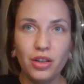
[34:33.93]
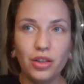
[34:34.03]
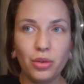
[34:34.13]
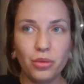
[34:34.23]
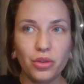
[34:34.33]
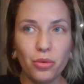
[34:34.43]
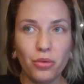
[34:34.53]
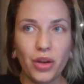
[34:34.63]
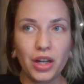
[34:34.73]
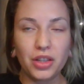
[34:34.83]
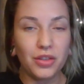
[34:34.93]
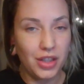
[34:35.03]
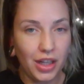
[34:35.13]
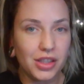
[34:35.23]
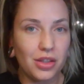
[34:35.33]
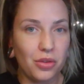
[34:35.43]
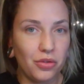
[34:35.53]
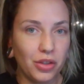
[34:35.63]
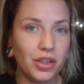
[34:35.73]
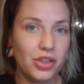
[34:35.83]
You know, with the whole fact of it takes a
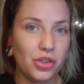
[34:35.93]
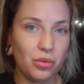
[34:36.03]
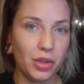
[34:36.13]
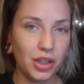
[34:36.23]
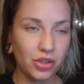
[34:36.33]
village to